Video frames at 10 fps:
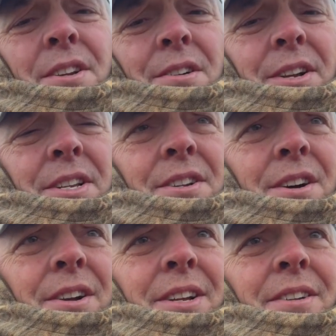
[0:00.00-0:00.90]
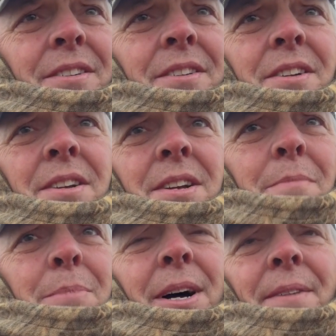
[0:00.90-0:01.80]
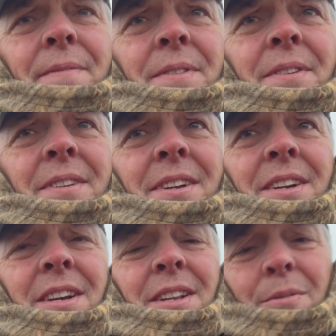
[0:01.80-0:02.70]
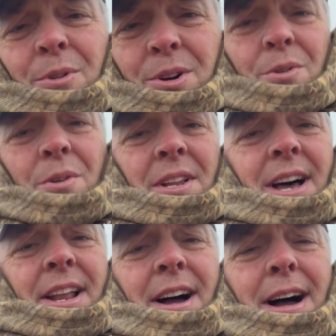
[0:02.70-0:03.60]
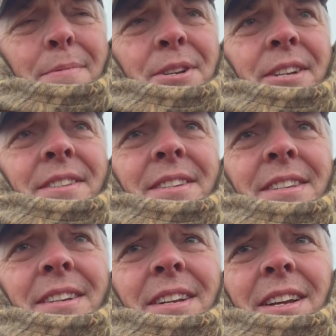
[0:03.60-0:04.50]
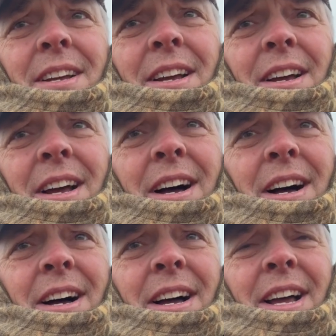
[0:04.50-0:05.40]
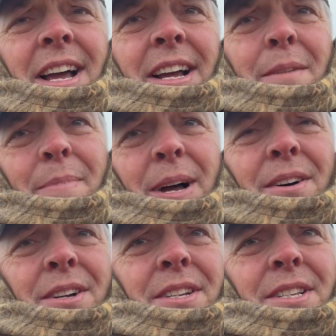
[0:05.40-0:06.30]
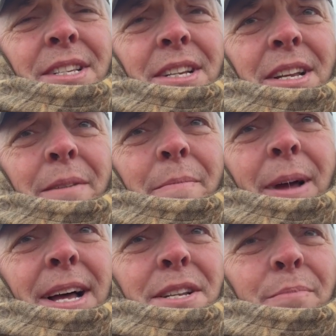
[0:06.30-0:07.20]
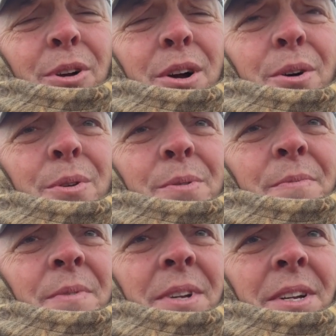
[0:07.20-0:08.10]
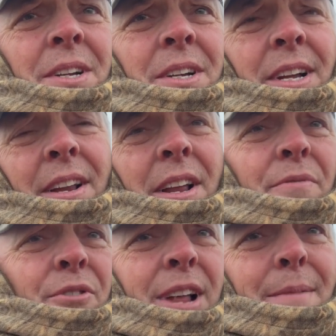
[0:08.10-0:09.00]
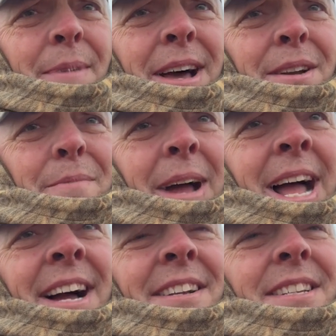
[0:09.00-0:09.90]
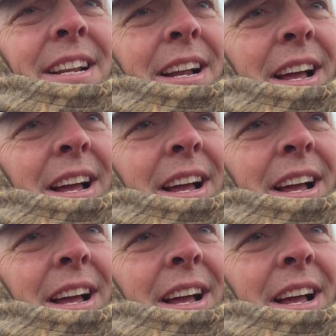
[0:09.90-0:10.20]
already started, but there weren't a whole lot of options at Cabela's and Bass Pro, and for that matter, Max. And